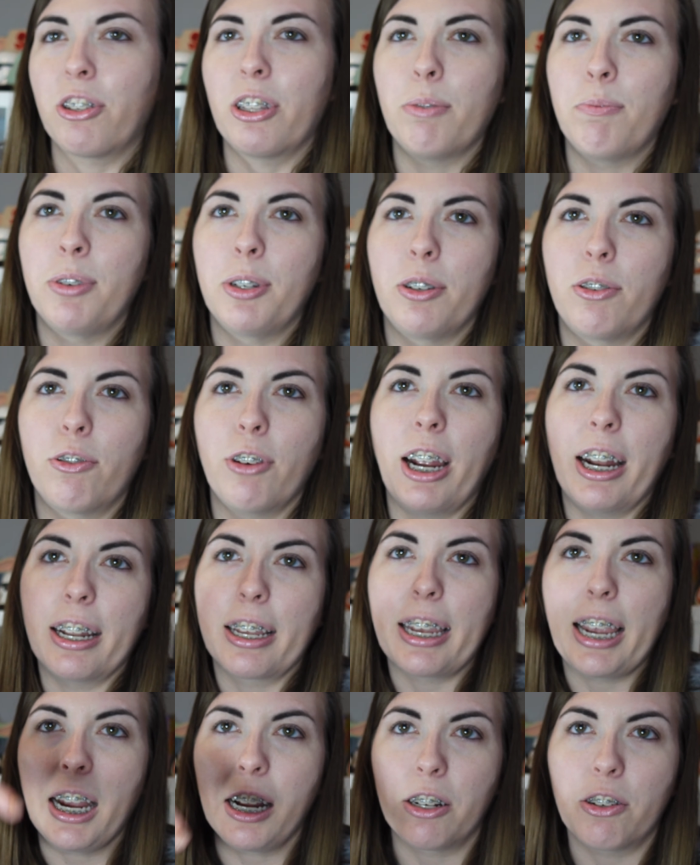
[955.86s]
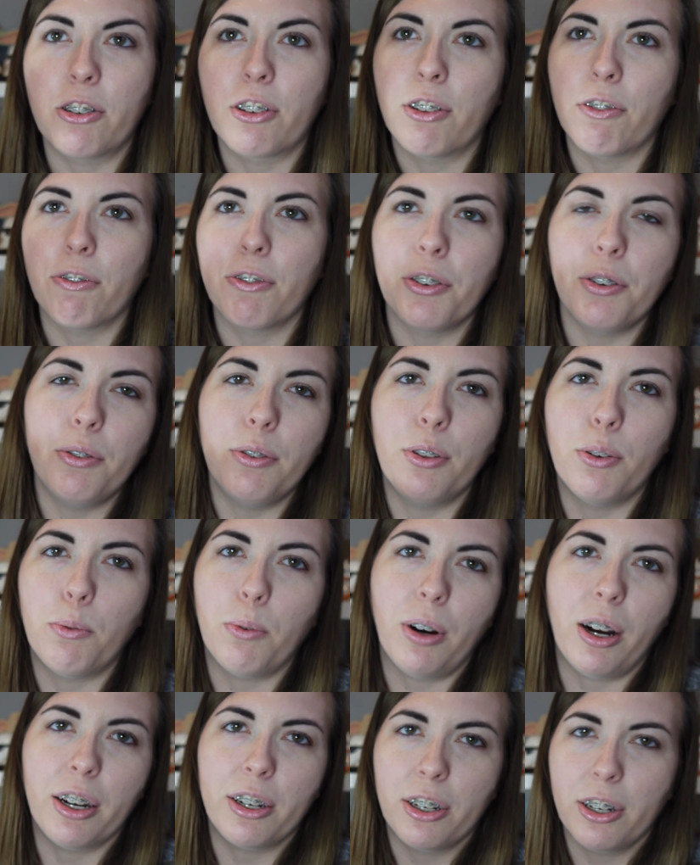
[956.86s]
them to try to catch the fruit in the
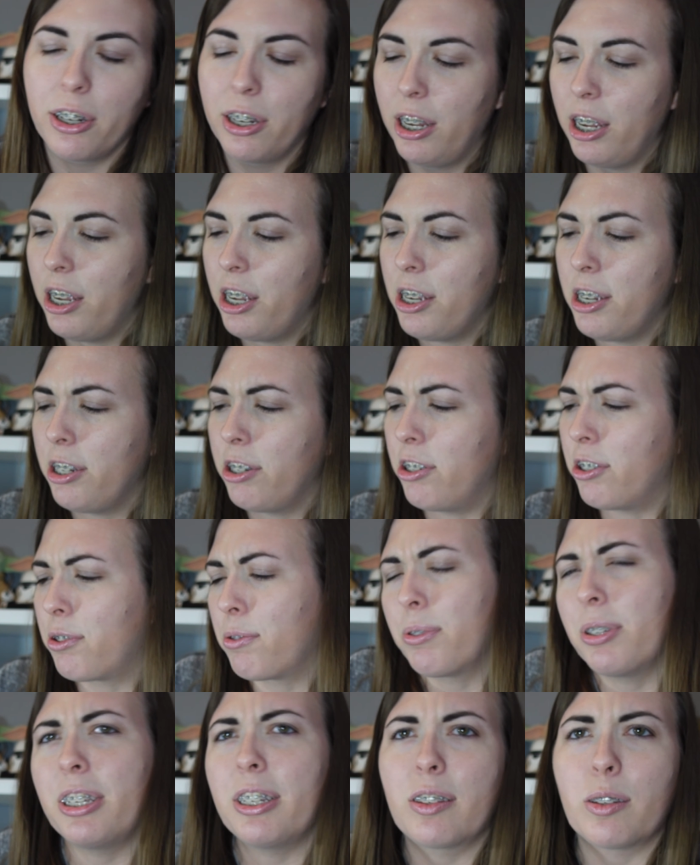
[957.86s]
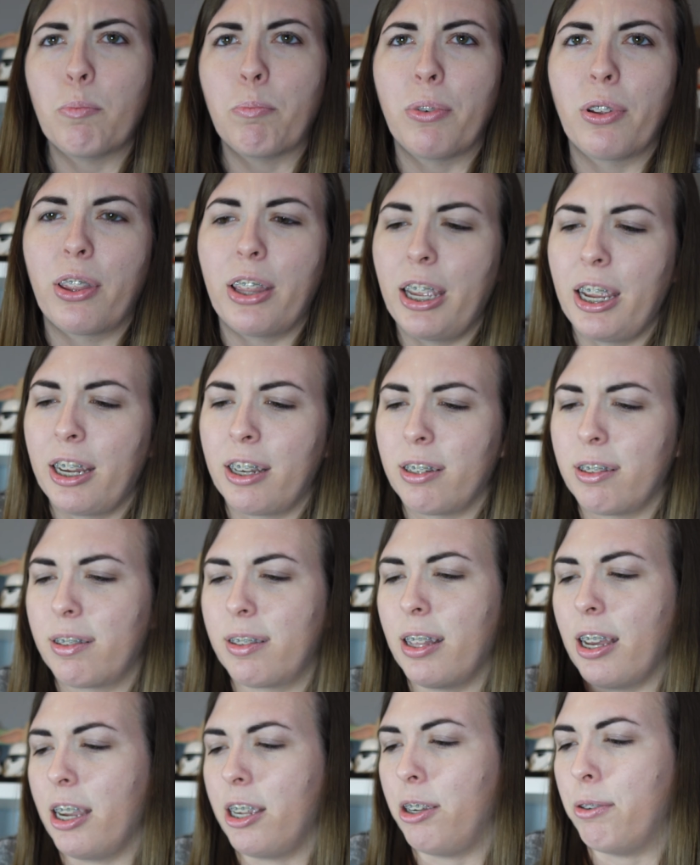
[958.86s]
water. Just really simple things
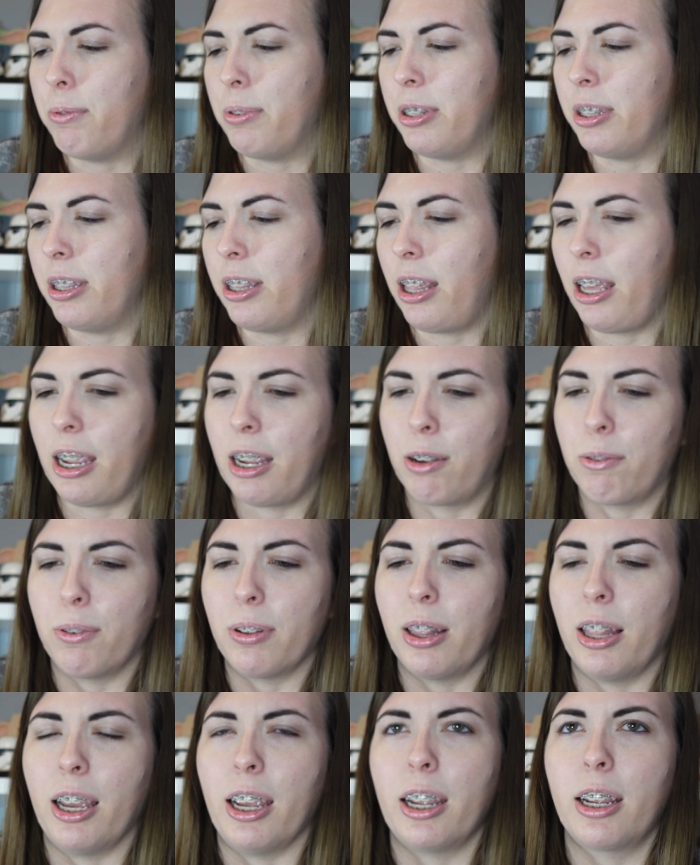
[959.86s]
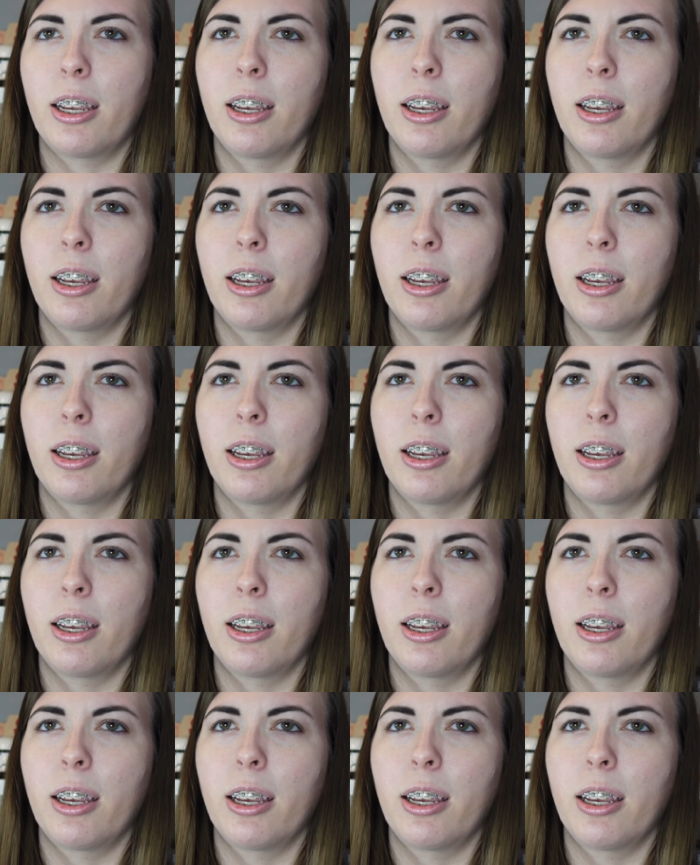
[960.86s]
that you wouldn't think would like